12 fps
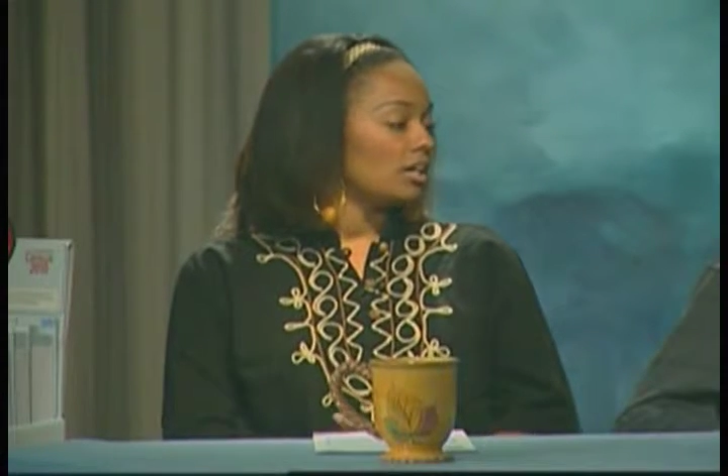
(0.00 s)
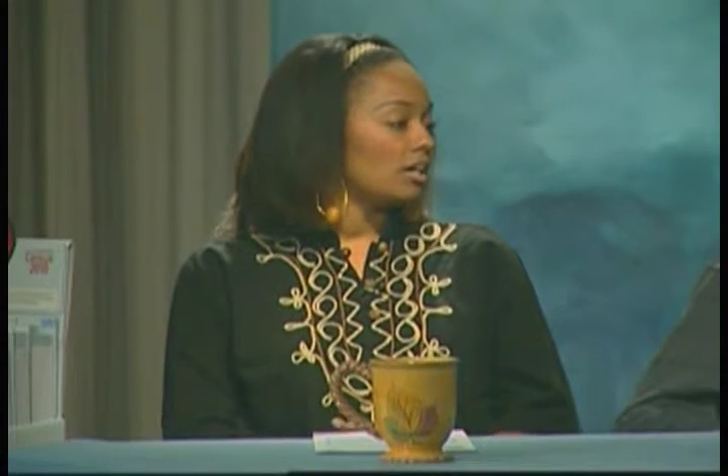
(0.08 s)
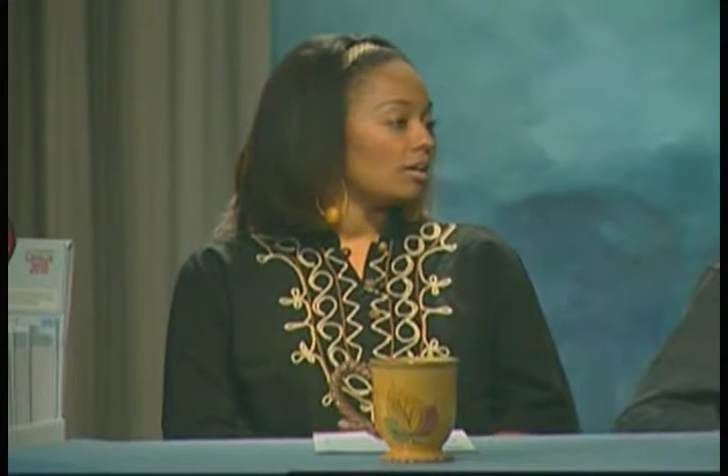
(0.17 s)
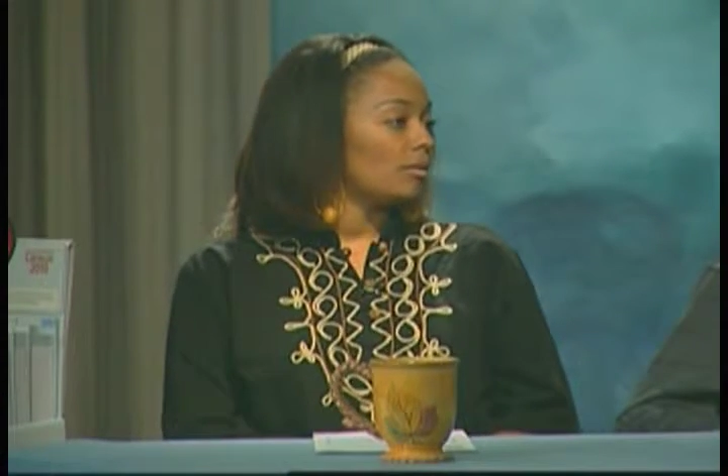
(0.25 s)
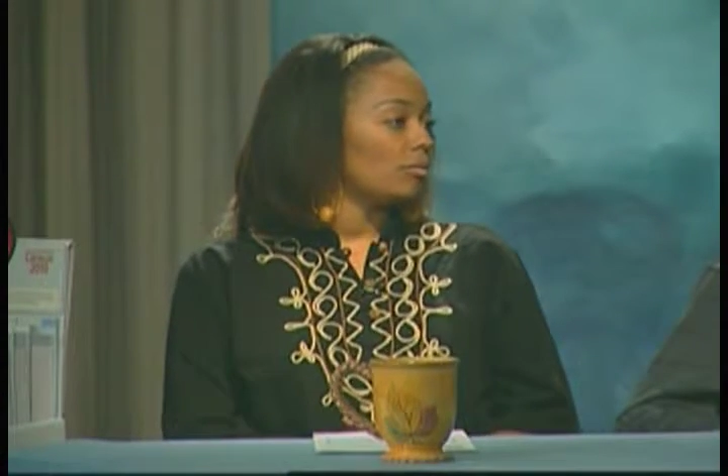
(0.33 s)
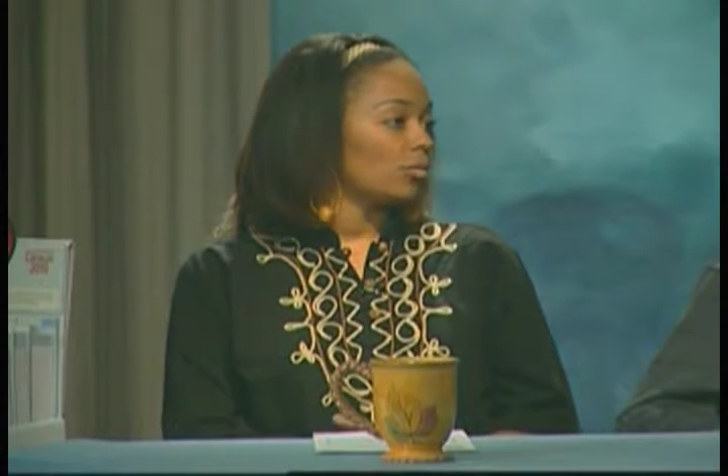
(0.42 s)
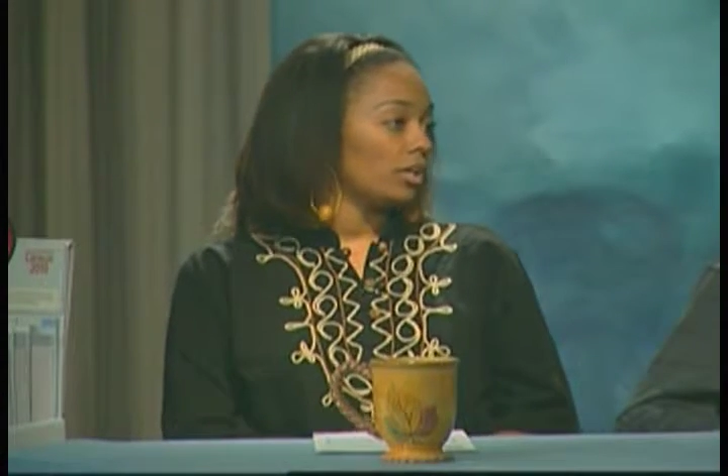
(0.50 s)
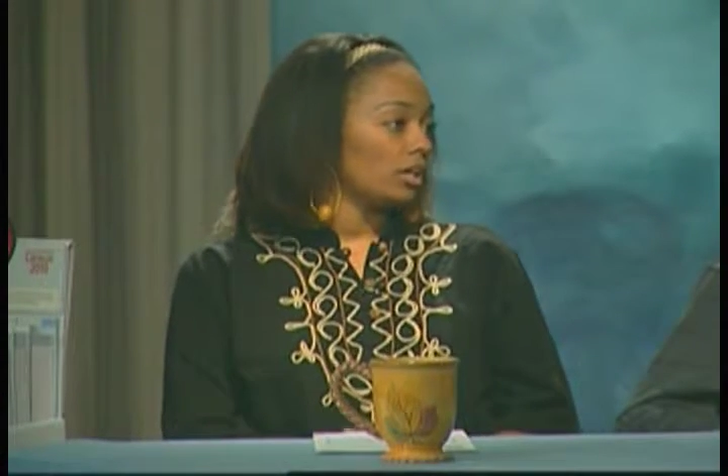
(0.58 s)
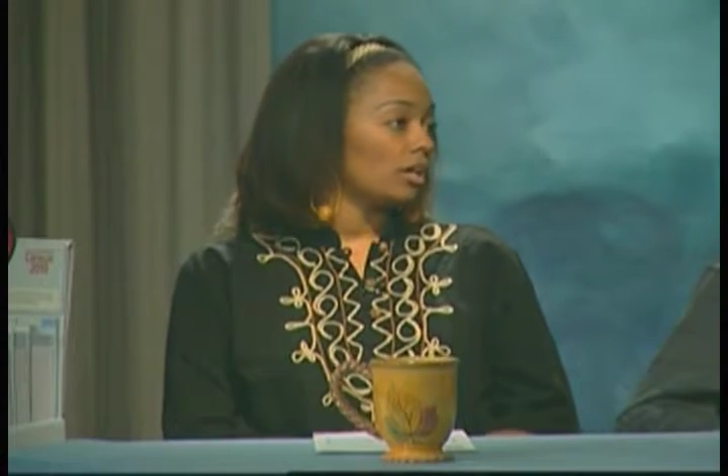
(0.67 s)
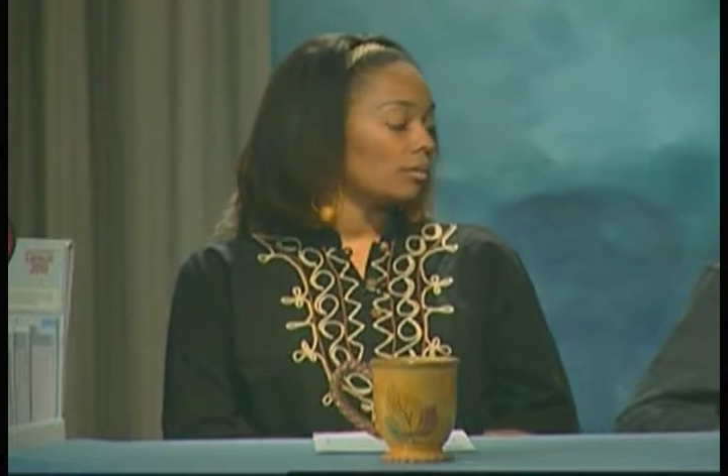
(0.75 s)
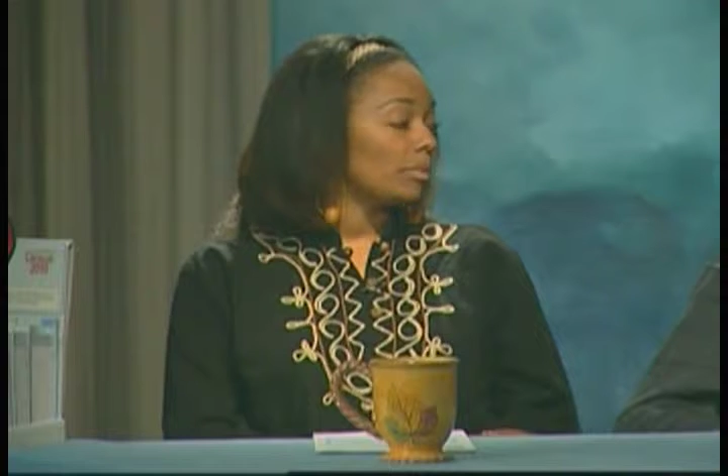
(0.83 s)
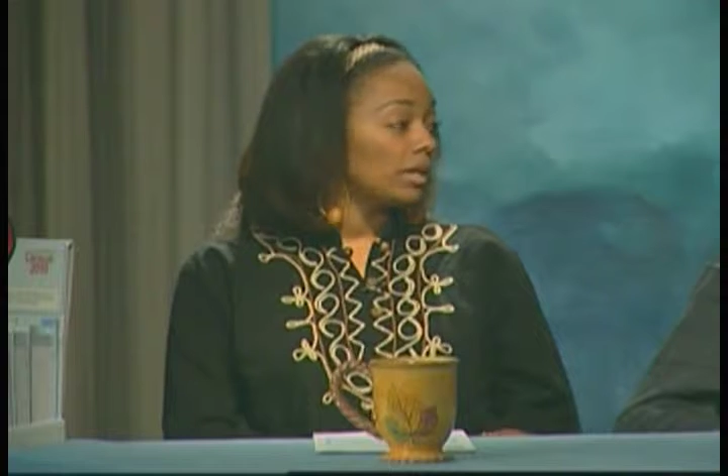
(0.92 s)

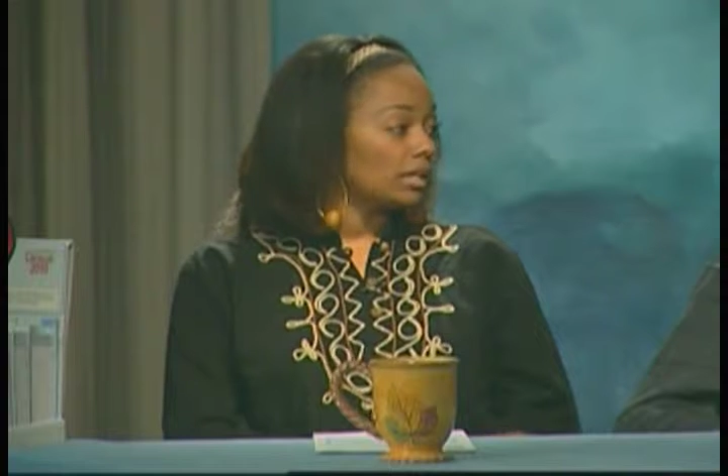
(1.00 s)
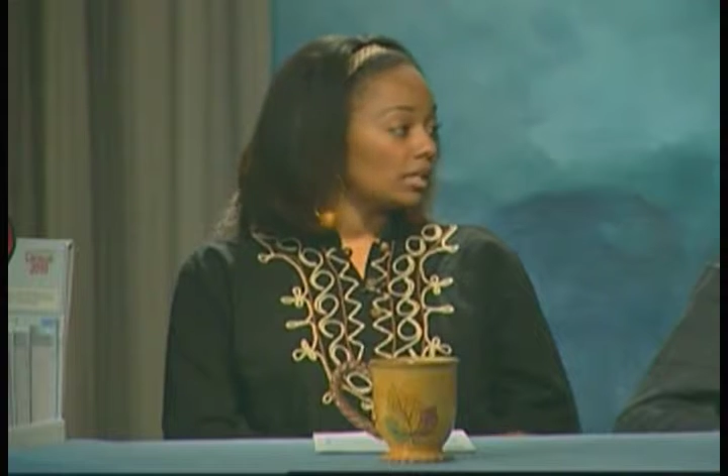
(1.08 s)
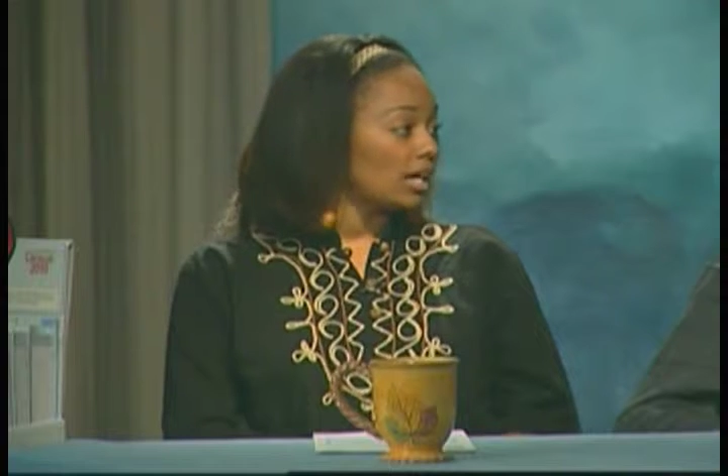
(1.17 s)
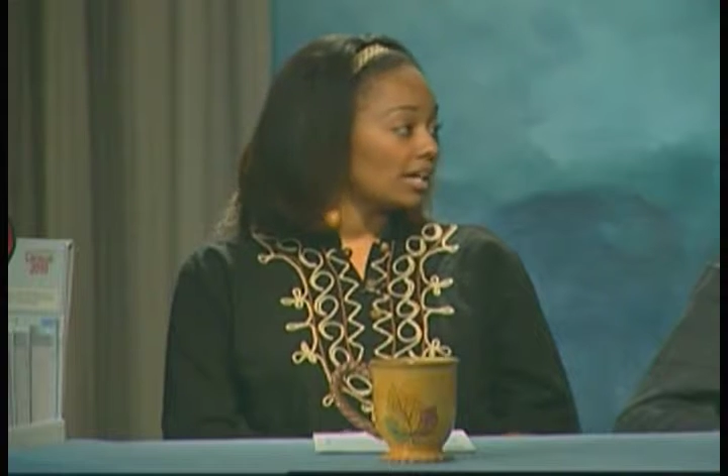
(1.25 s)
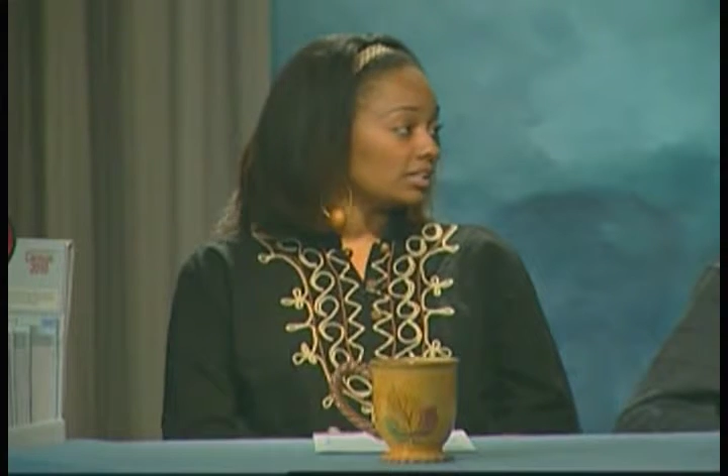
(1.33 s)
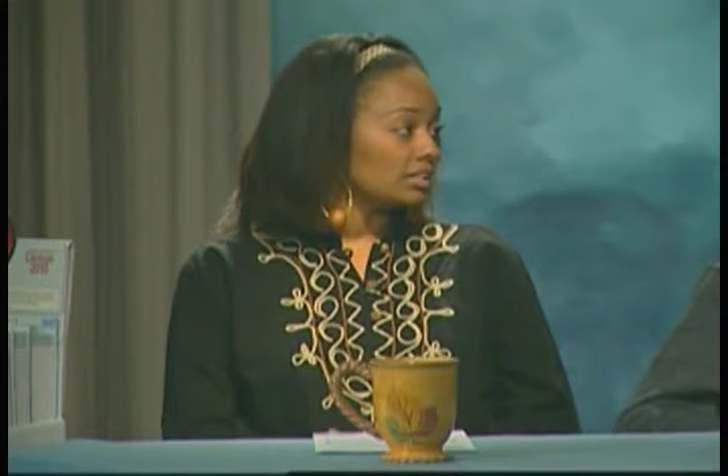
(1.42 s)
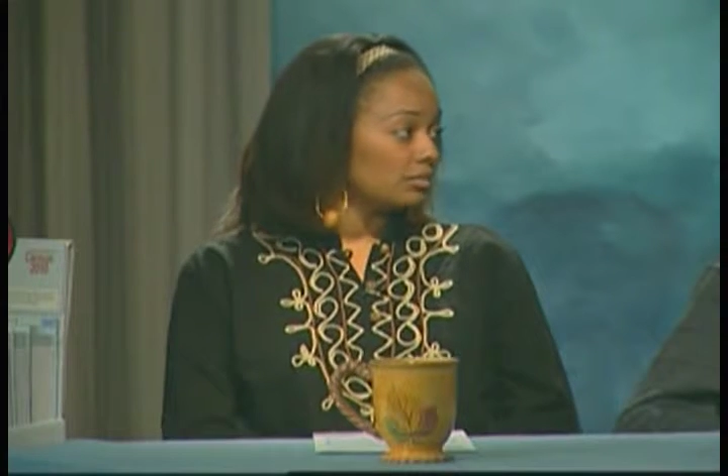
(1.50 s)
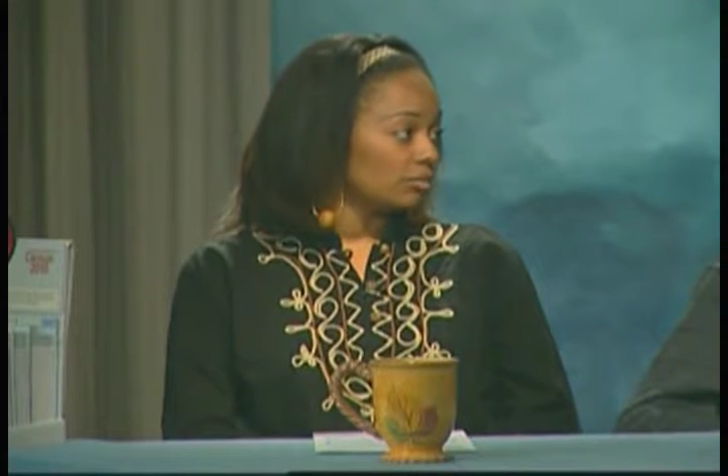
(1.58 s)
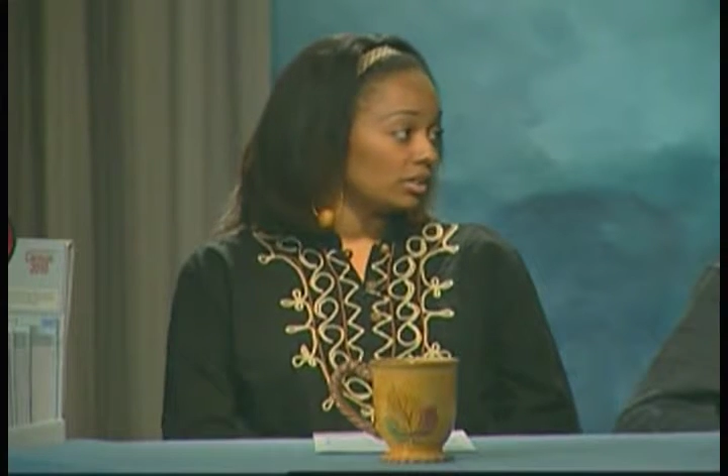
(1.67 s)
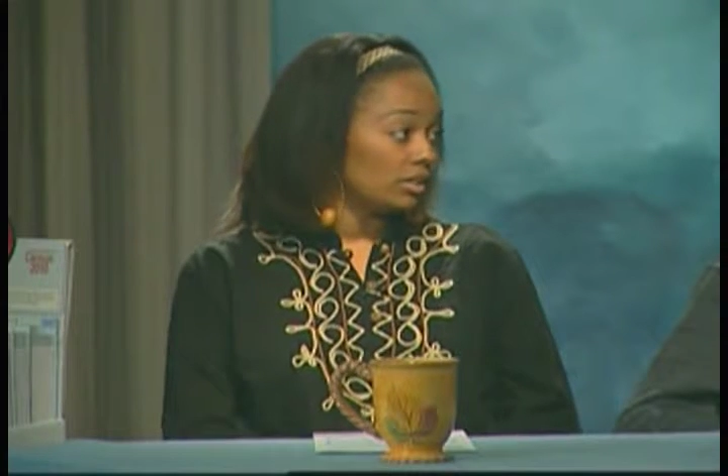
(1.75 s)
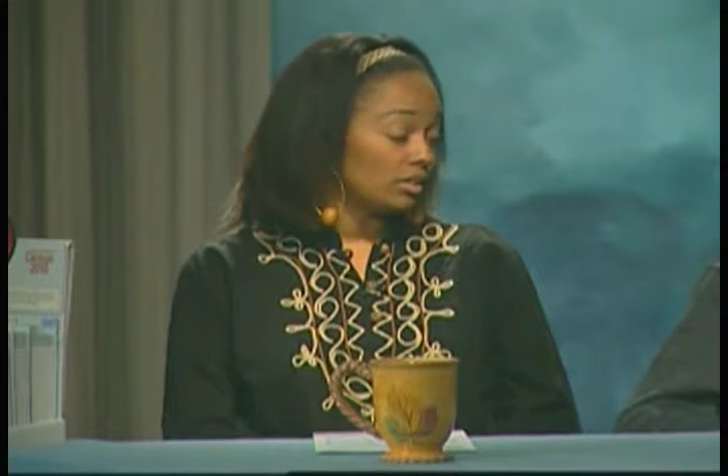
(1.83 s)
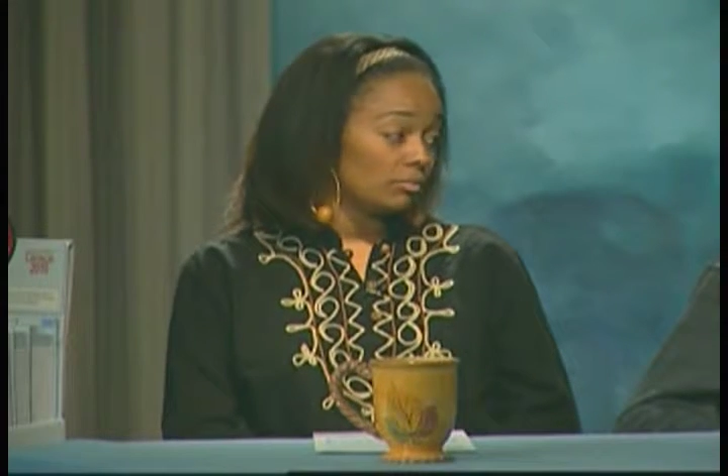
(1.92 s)
We are penalized
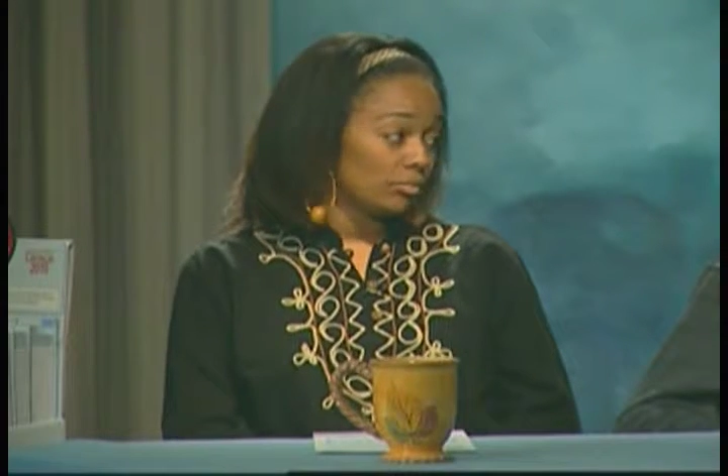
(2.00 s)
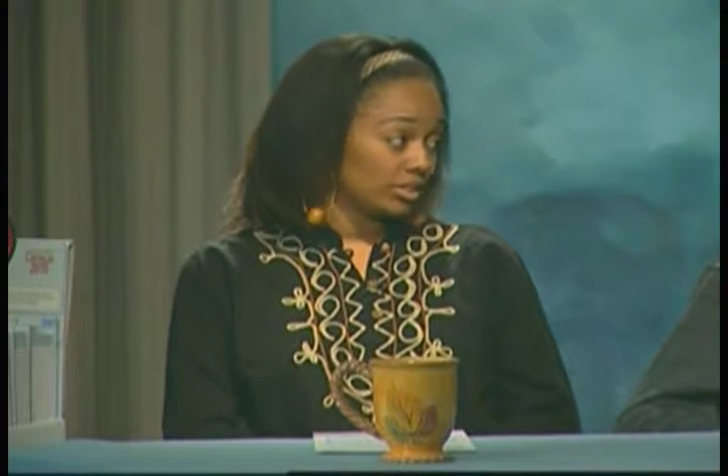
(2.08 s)
with